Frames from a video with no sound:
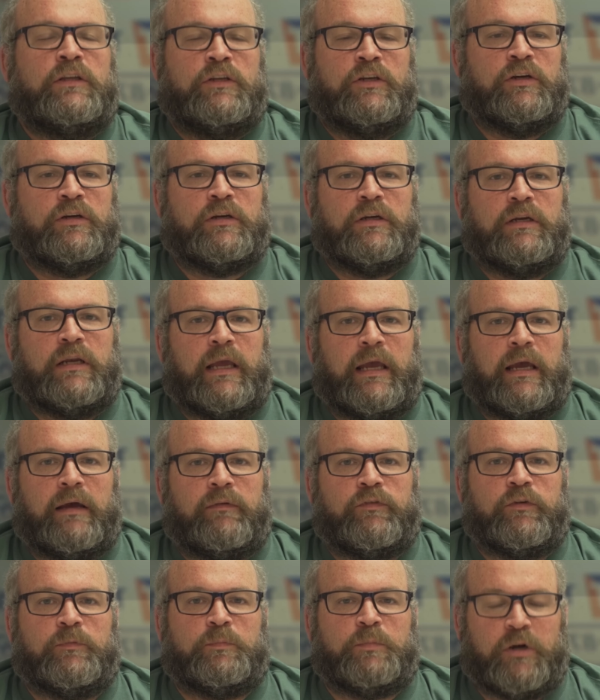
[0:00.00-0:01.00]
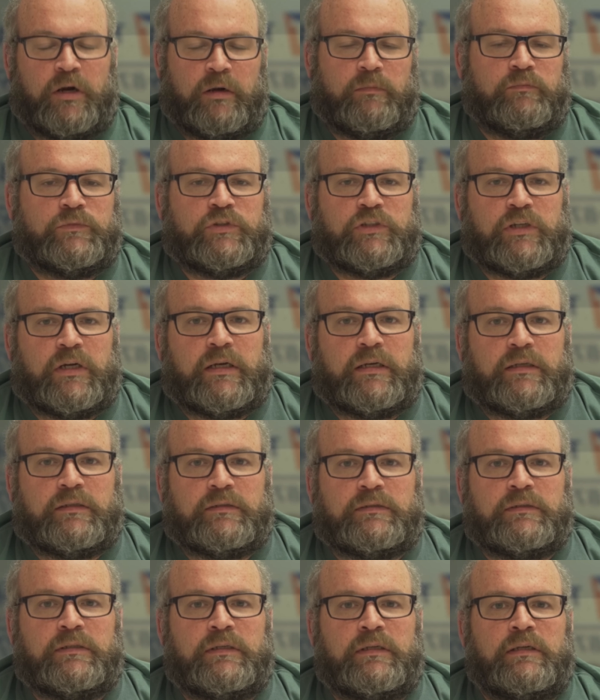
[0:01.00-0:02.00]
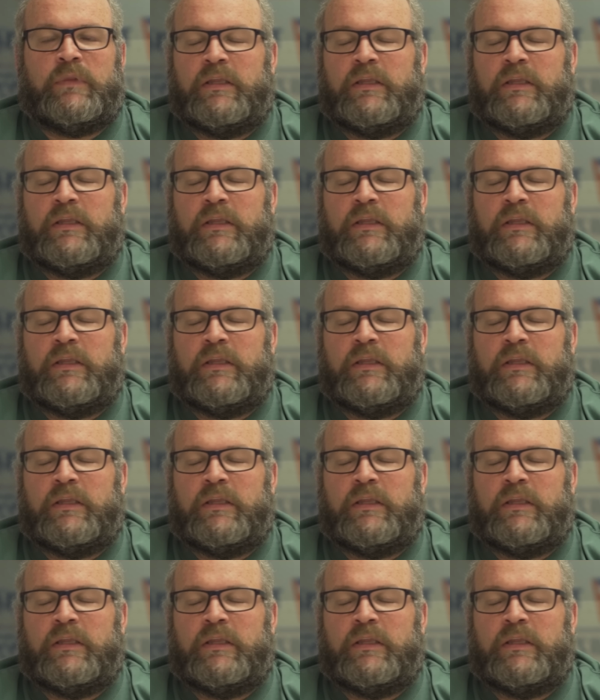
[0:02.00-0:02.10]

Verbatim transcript: you're gonna have your problem child.